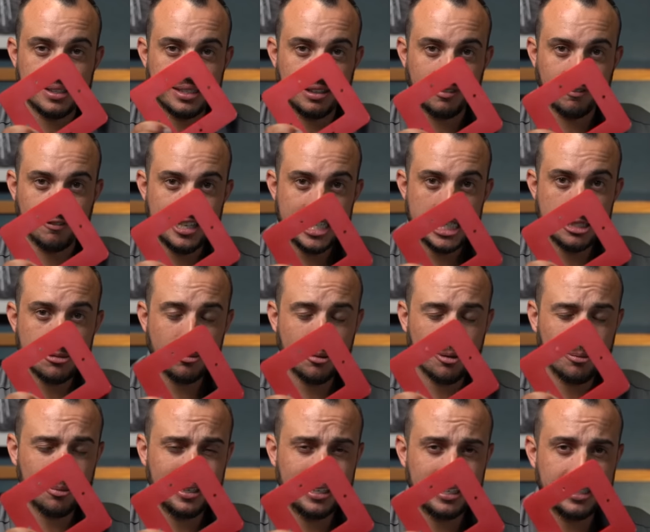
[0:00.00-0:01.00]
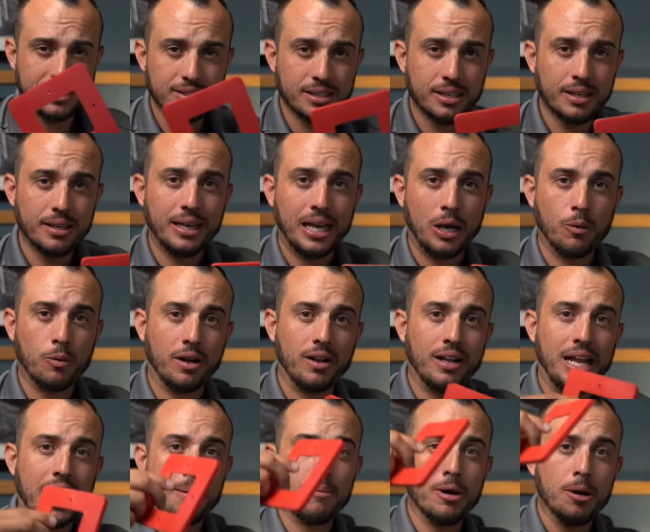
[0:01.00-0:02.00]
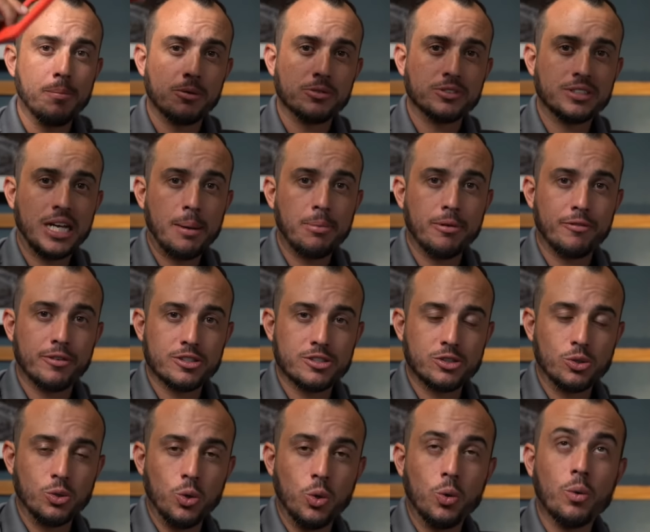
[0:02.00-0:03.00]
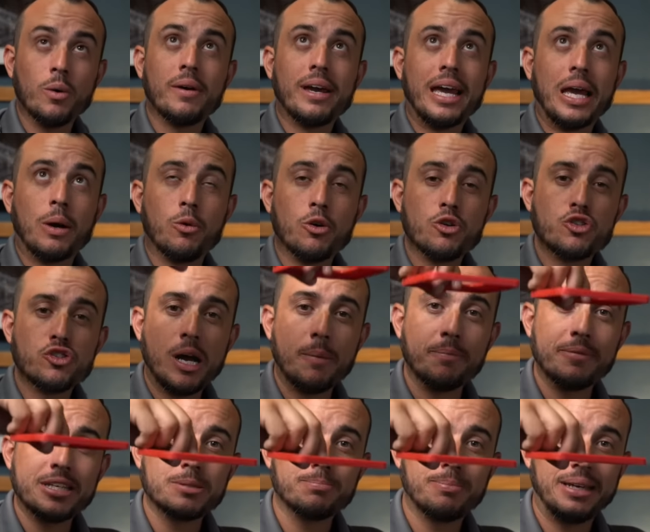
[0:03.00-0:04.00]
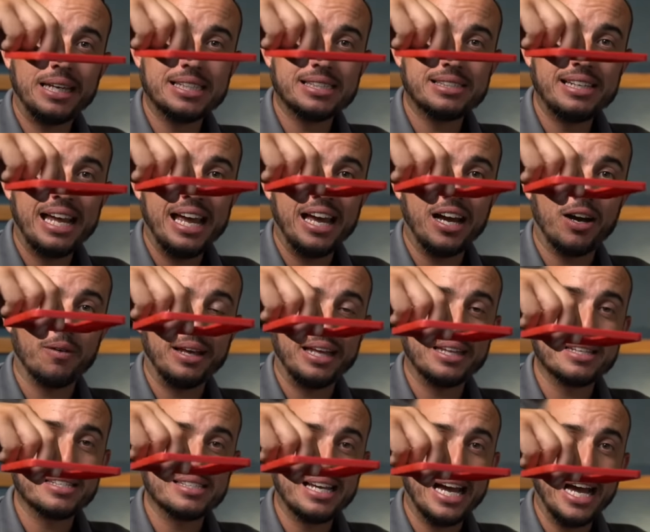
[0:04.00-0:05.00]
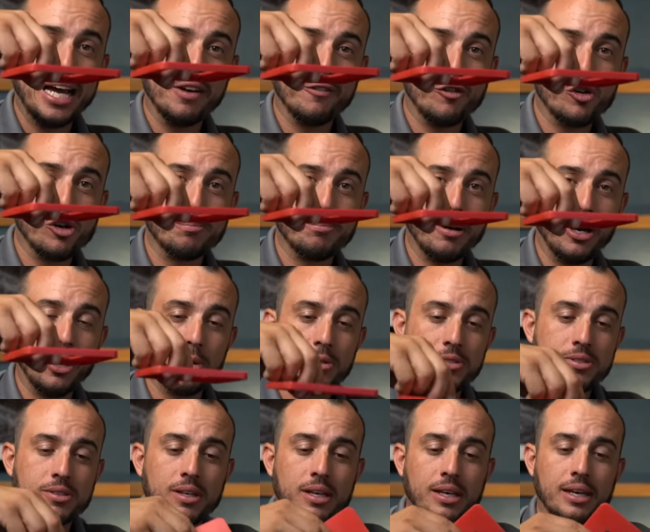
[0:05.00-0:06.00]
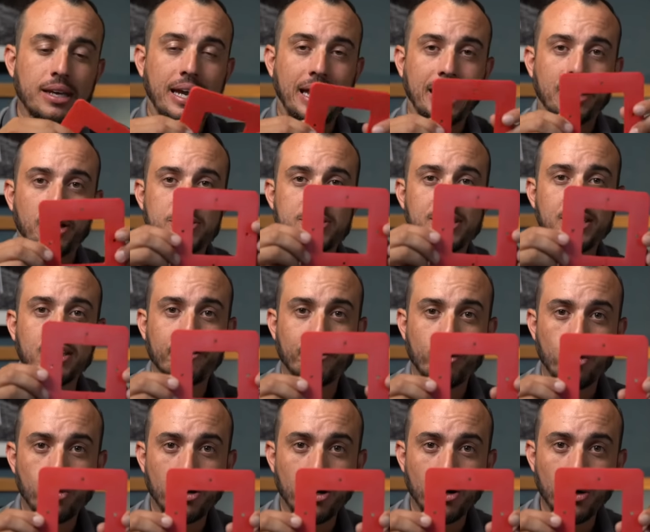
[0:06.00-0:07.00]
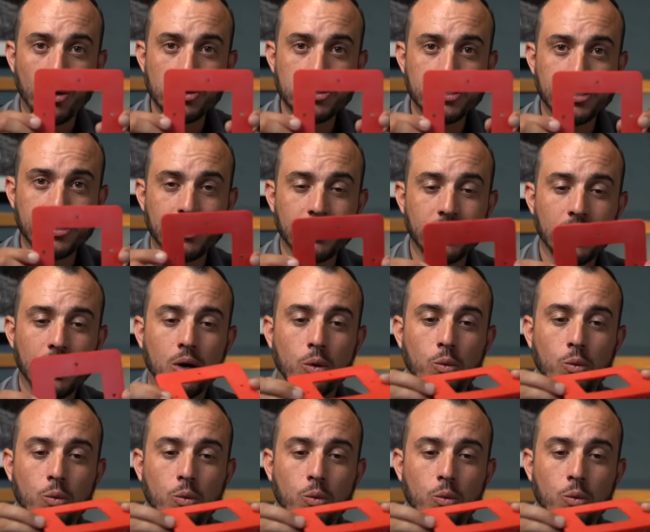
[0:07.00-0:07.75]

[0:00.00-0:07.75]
this invisible piece, and we'll climb up on top of a stool, and we'll drop this piece down inside of your post. And you see the 4 holes here?